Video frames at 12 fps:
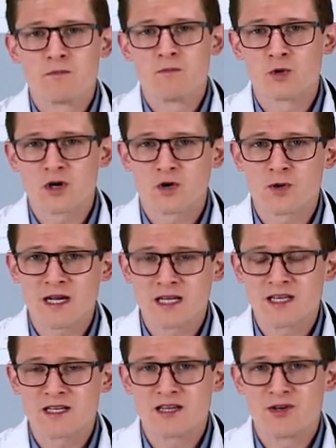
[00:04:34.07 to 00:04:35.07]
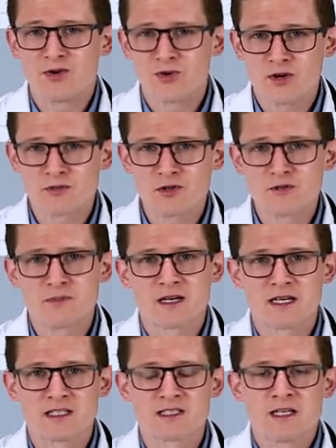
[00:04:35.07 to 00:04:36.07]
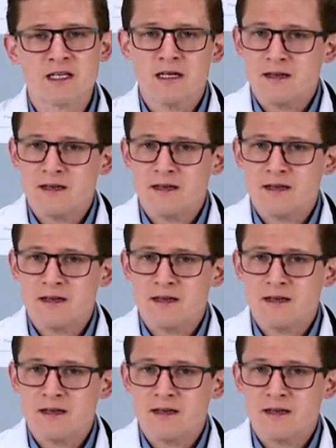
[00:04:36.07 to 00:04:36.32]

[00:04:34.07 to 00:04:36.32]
more quickly than normal because